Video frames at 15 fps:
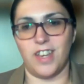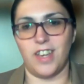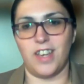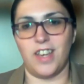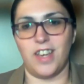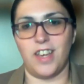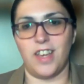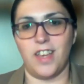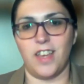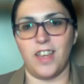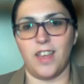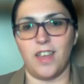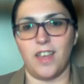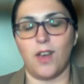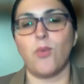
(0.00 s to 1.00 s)

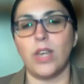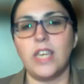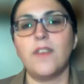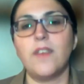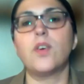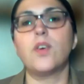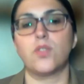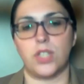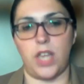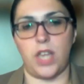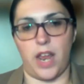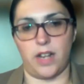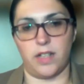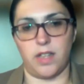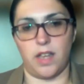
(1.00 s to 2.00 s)
uh, we give
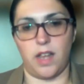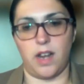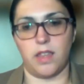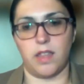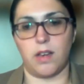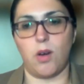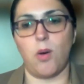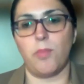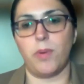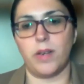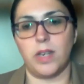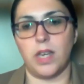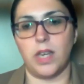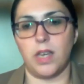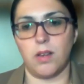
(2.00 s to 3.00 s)
consent, and the
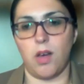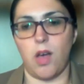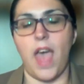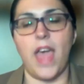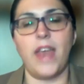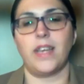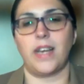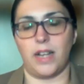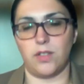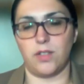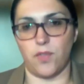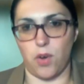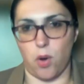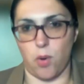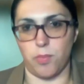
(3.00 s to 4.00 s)
company, any kind
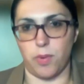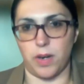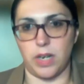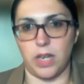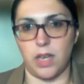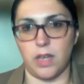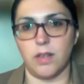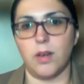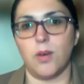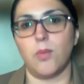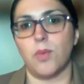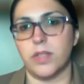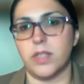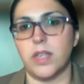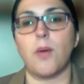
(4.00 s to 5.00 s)
of company,
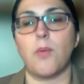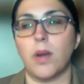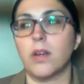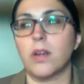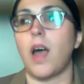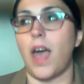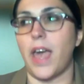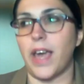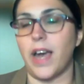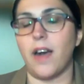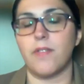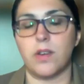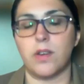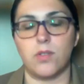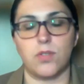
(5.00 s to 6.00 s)
will say, "Well, I
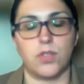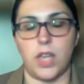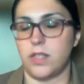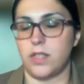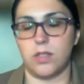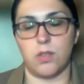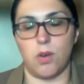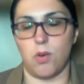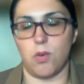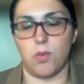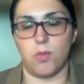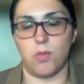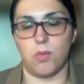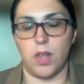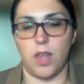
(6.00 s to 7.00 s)
have the consent,
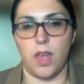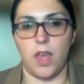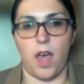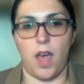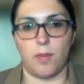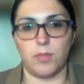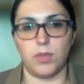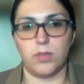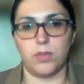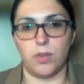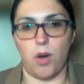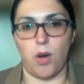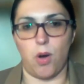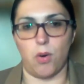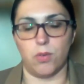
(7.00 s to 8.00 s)
so I'm good to
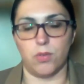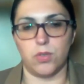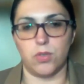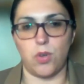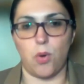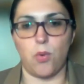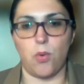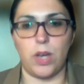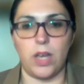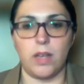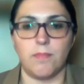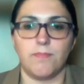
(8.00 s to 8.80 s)
go." So